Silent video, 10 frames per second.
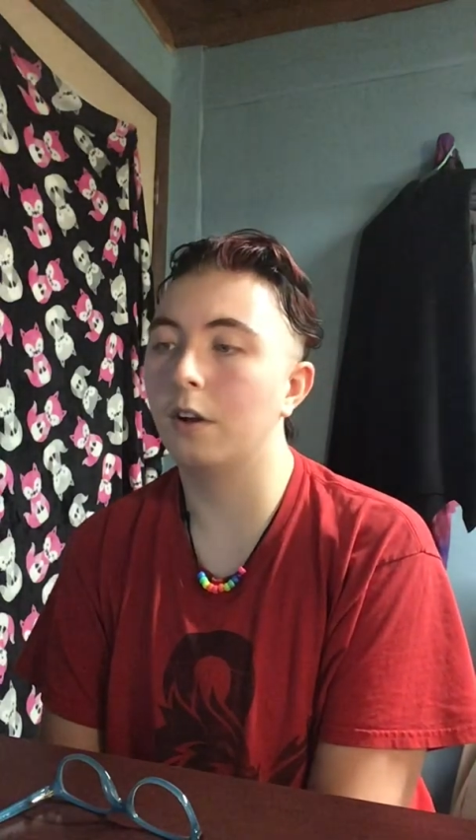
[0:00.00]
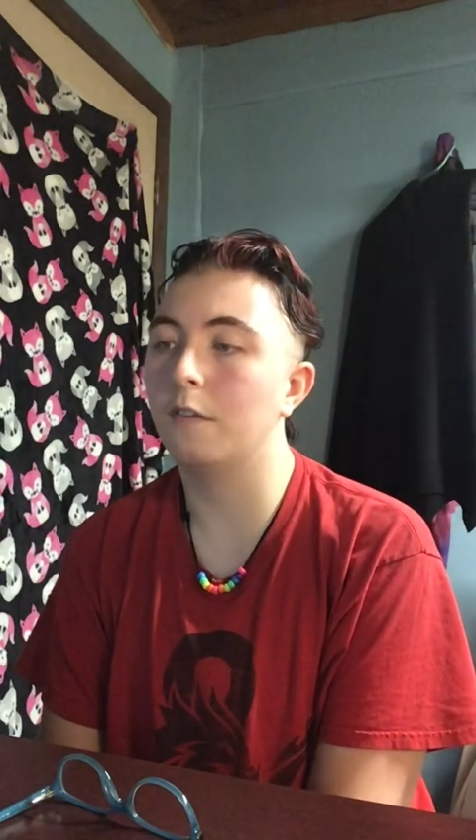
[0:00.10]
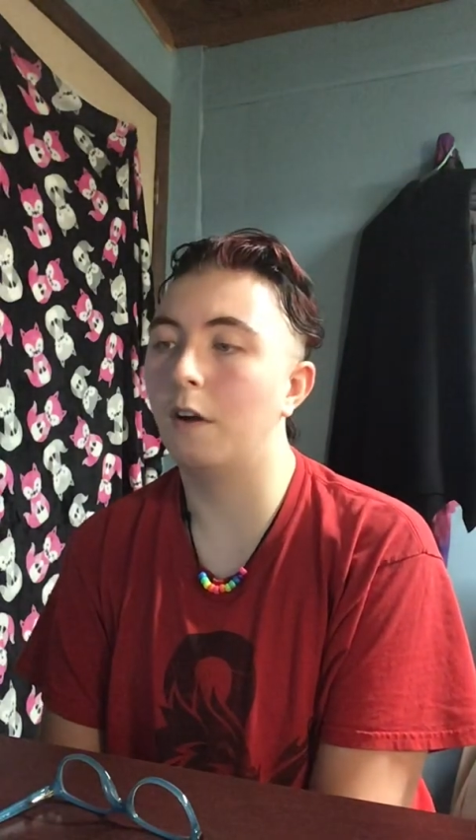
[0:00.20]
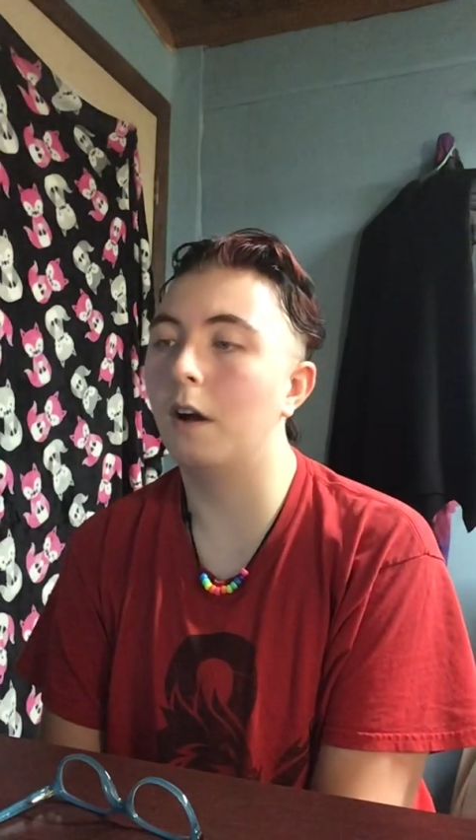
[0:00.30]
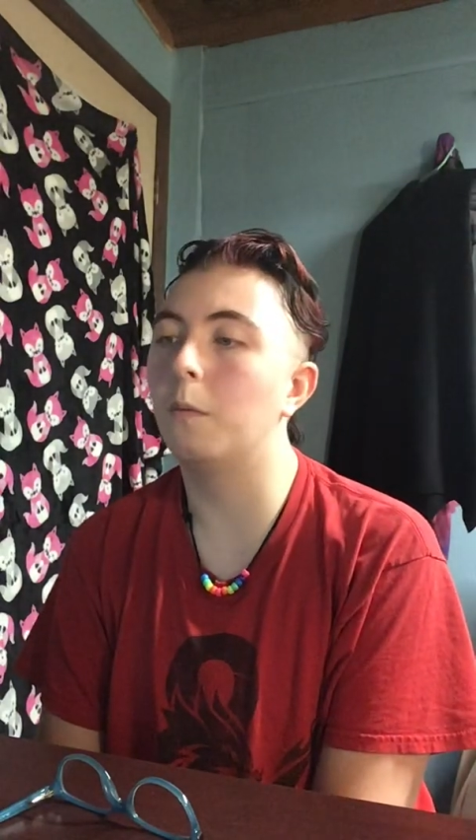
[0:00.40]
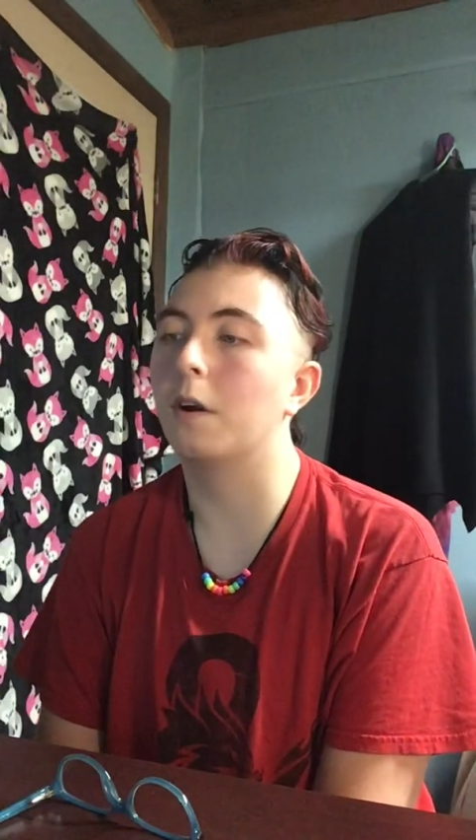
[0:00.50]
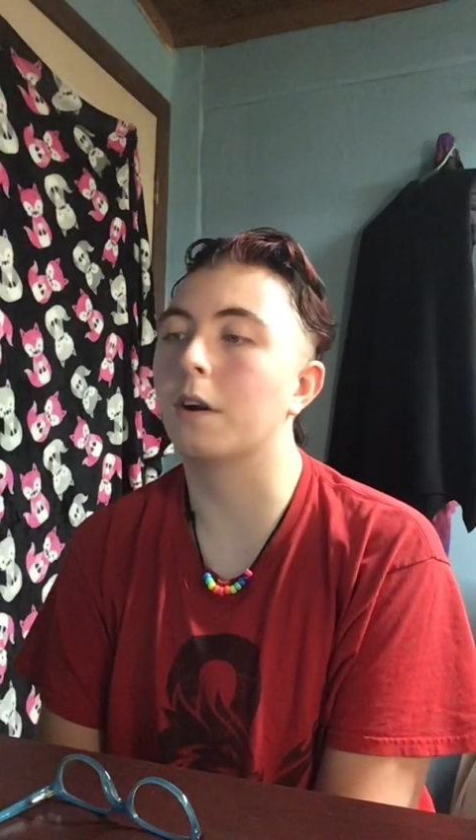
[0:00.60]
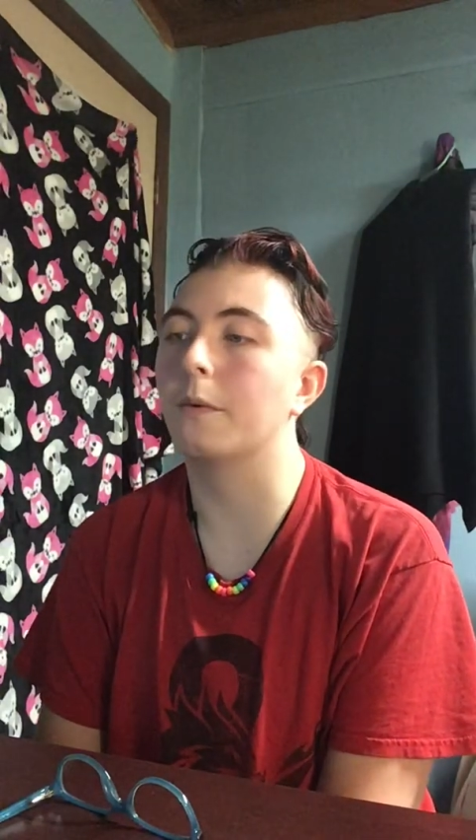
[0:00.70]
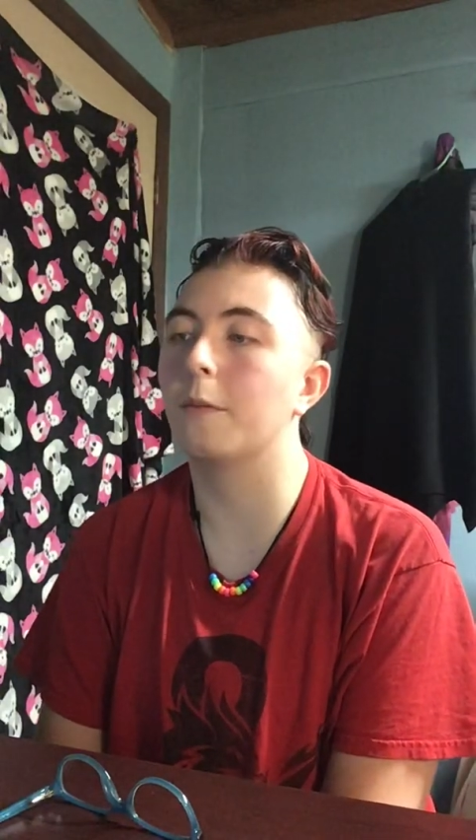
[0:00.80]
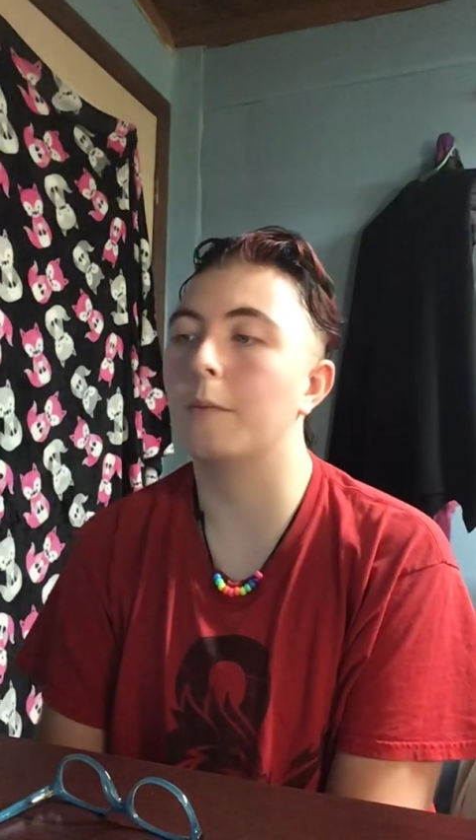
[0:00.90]
of hot water
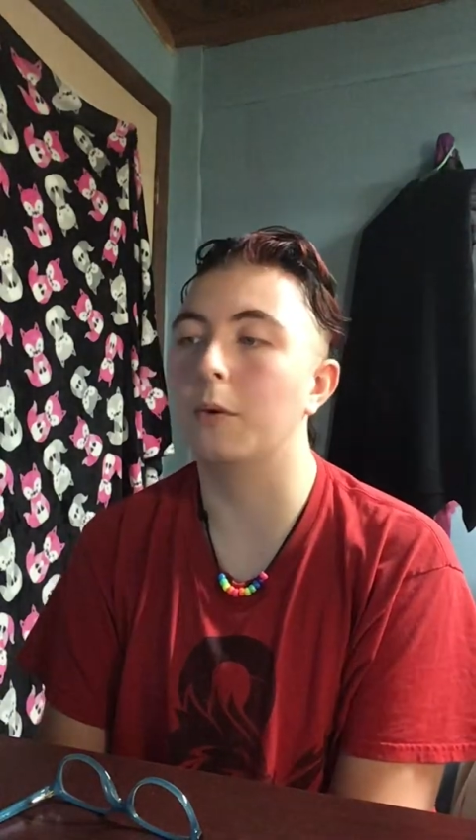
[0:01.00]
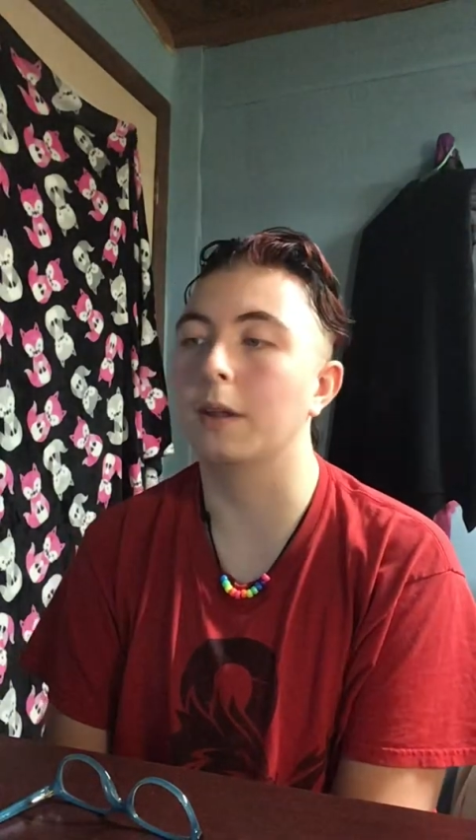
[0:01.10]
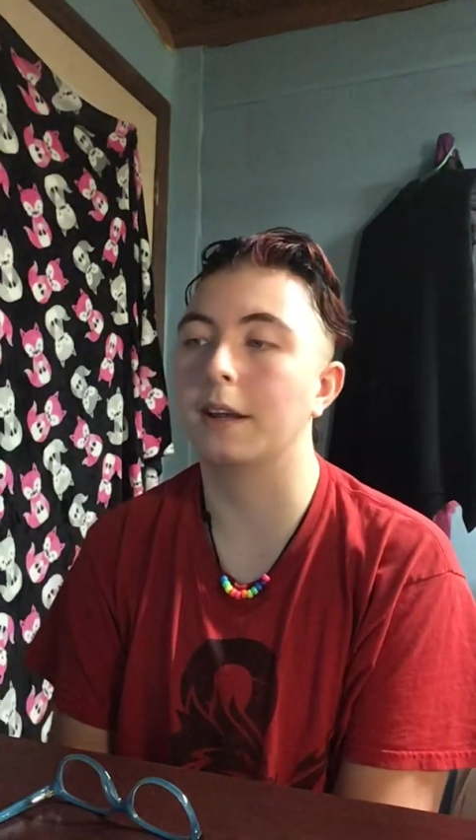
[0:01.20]
with a bowl in